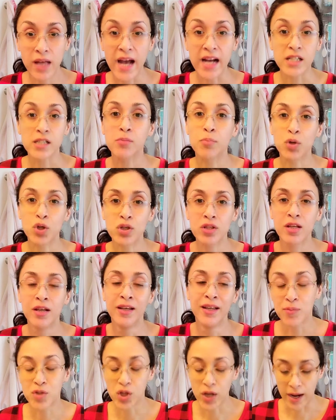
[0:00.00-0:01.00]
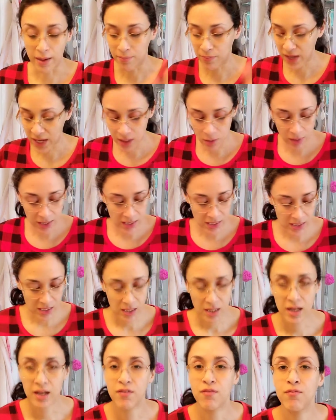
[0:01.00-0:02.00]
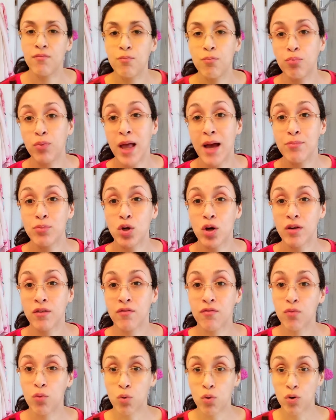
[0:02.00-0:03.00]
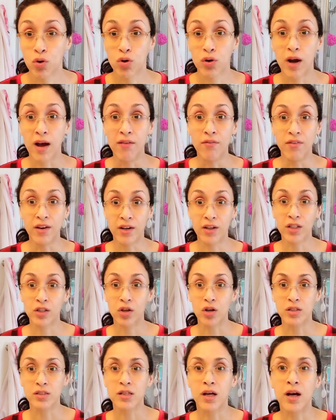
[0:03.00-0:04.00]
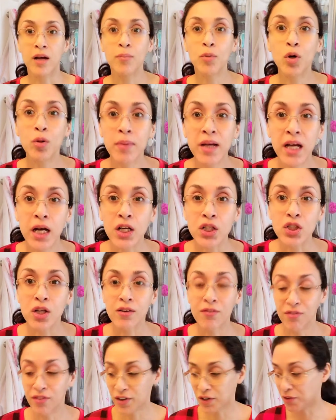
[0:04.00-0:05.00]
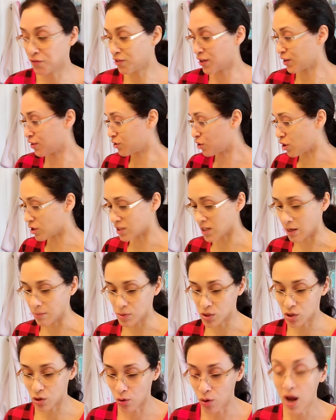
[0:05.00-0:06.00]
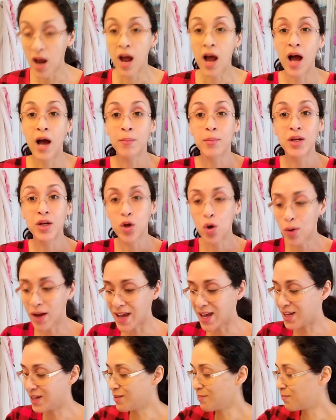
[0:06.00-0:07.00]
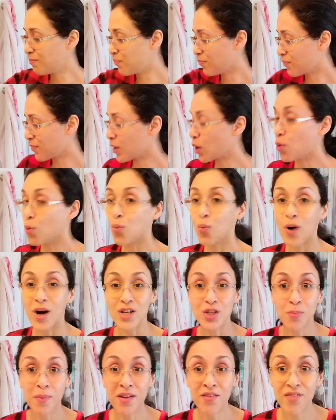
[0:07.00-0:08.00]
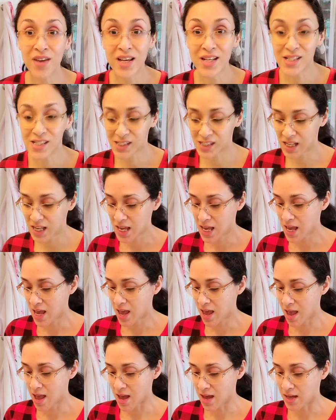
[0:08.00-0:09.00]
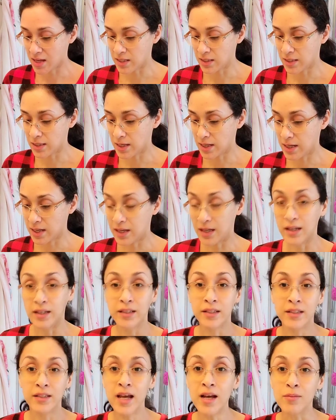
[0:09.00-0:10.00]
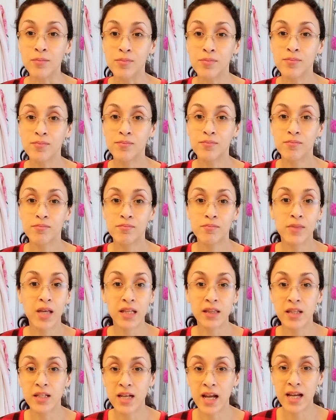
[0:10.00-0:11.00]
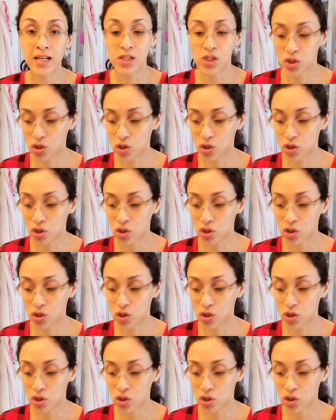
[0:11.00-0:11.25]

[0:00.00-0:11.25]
expert. So yeah, anyways, I flapped on for a very long time. Oh my gosh, a very, very long time. So I'm gonna go ahead, wash my face, and uh, yeah, get the day